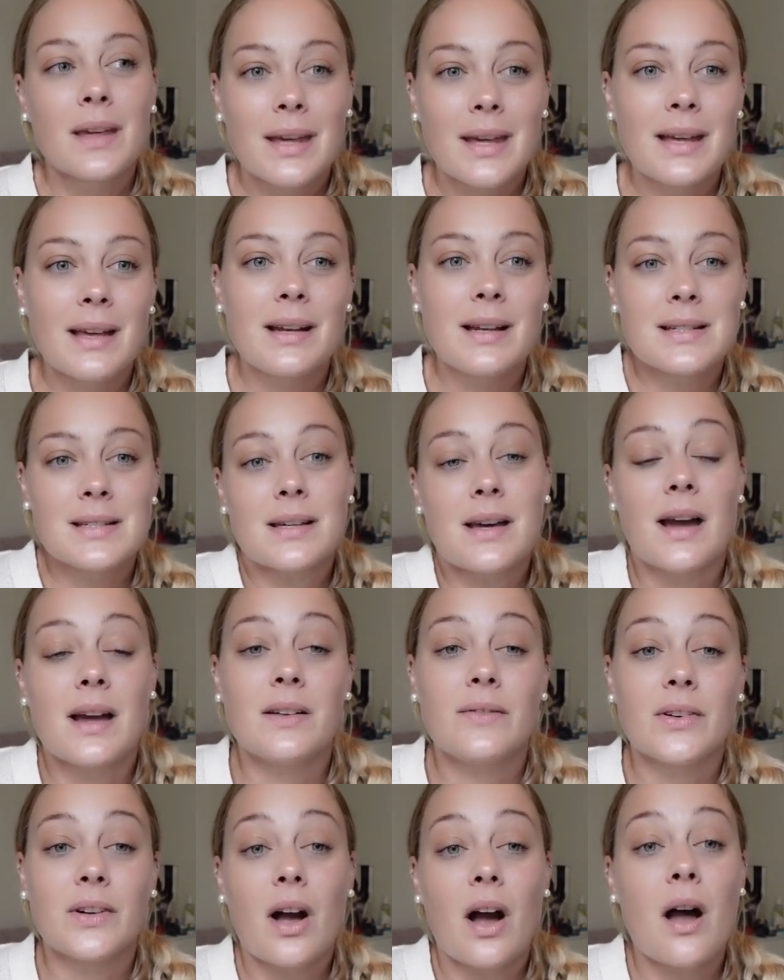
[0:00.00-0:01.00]
it is kind
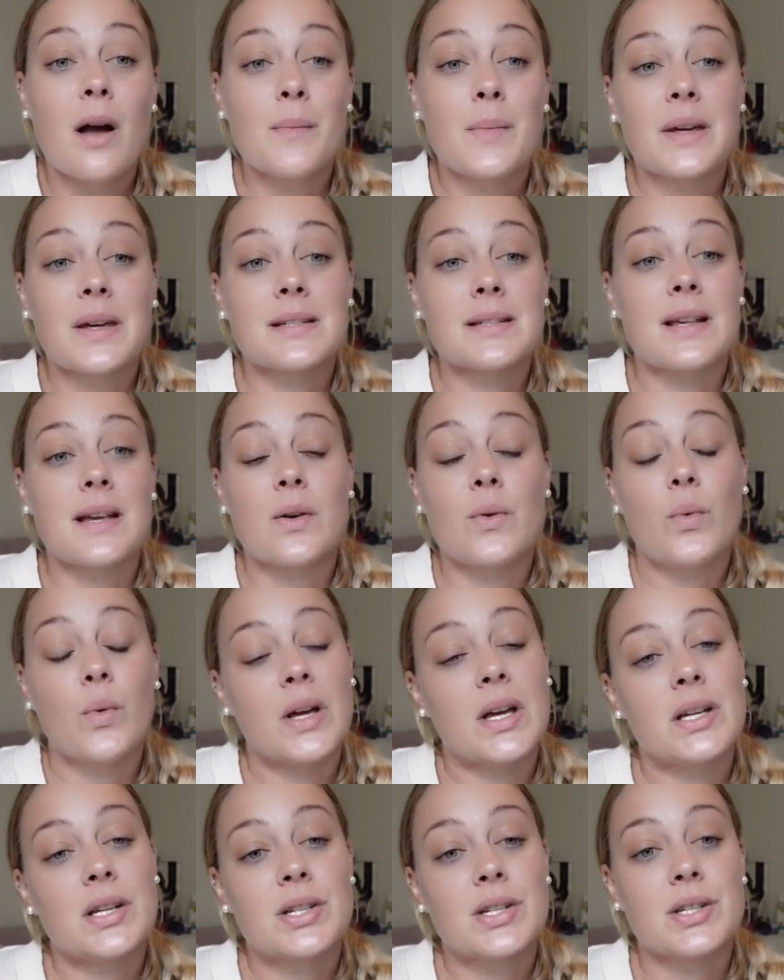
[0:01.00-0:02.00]
of a con because I
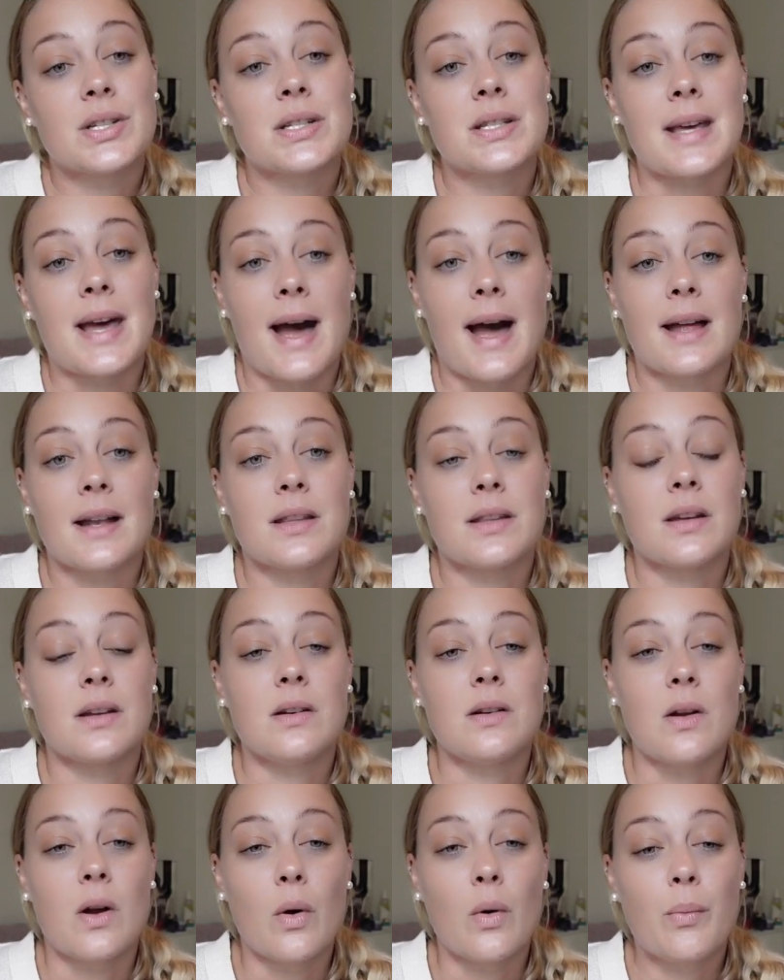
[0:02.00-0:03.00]
wish that the
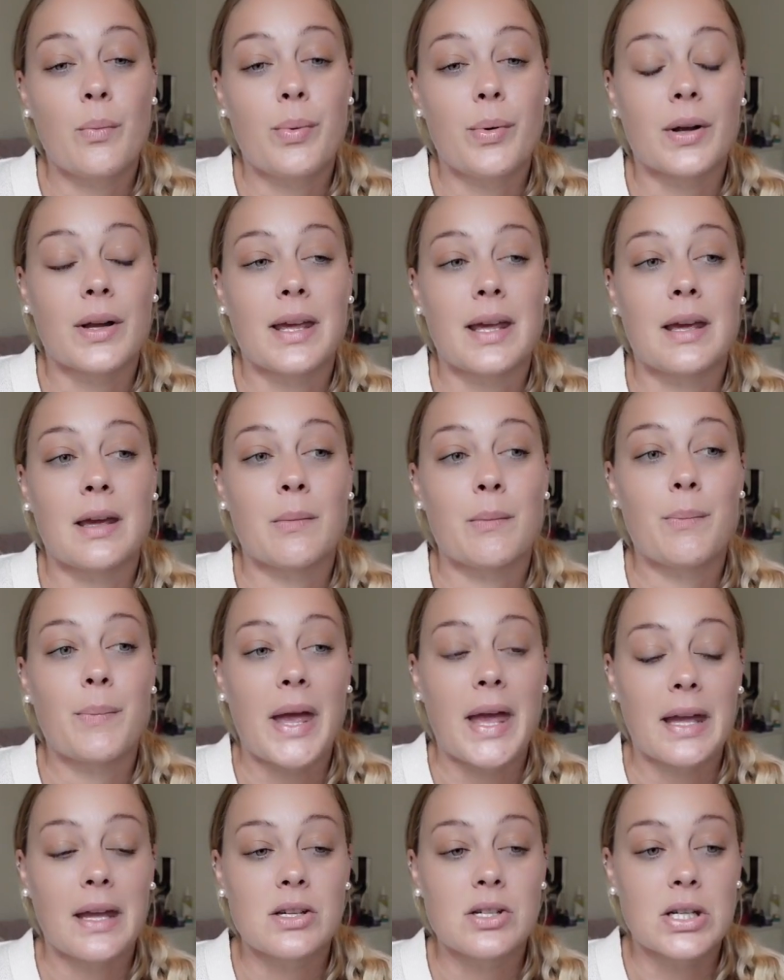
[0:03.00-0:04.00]
notebooking
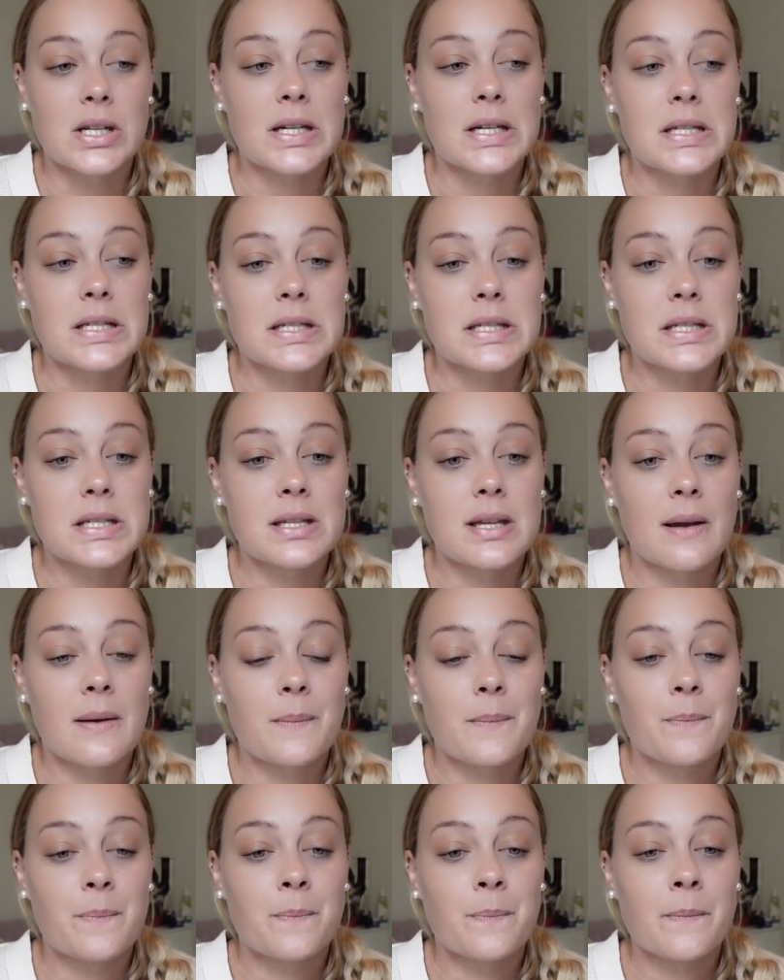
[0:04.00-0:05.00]
pages
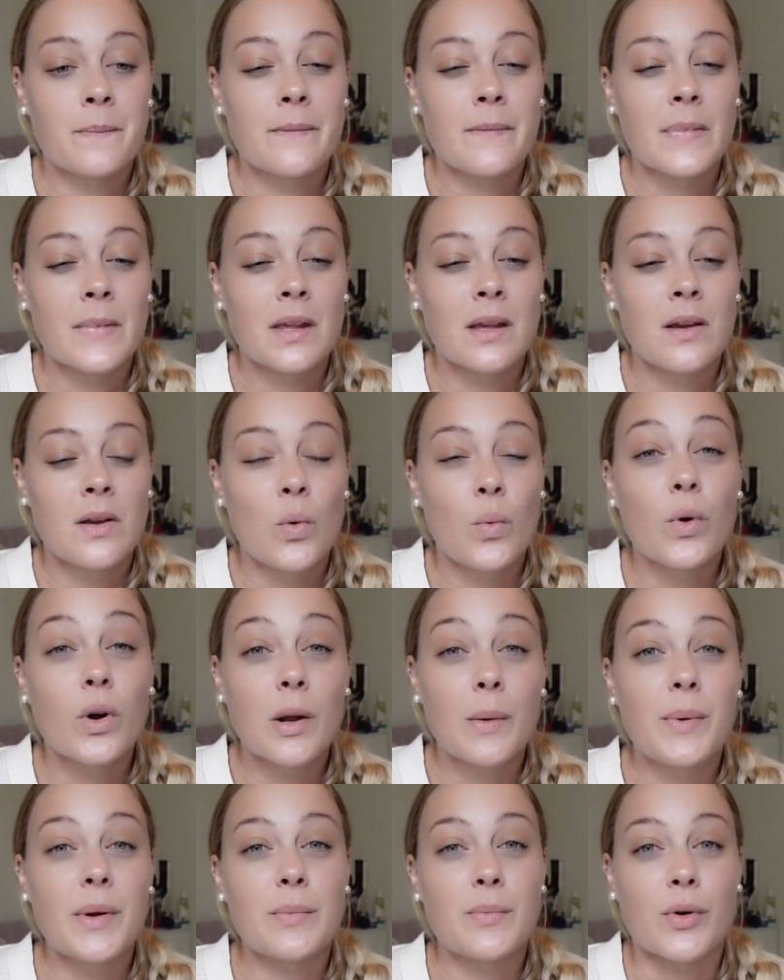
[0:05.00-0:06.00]
were
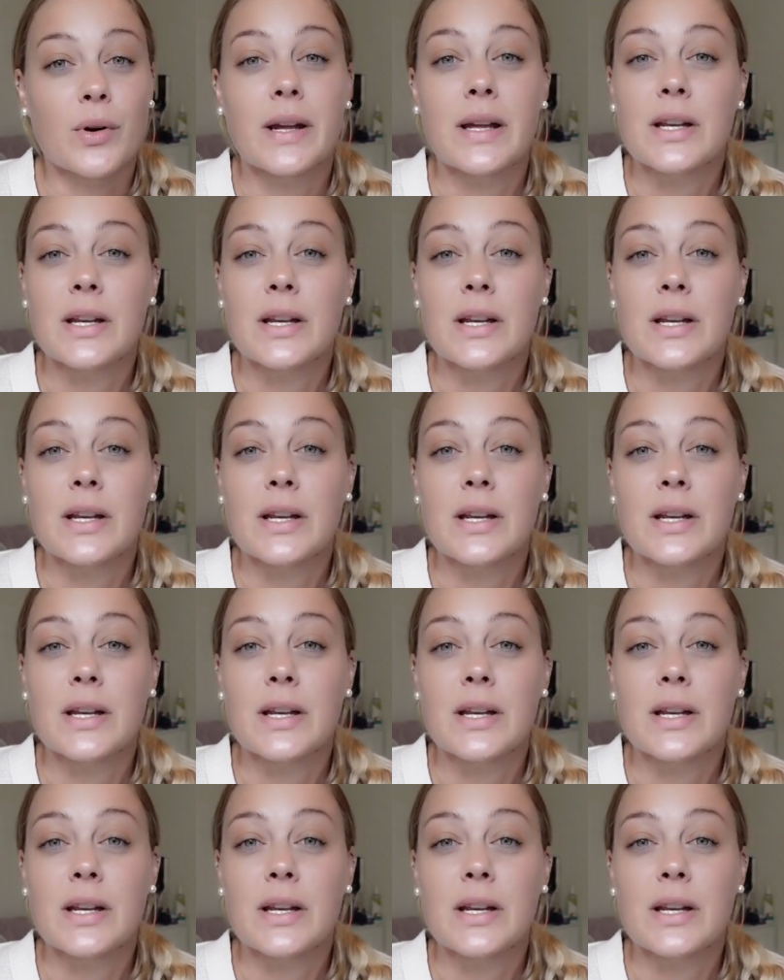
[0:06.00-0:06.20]
a bit more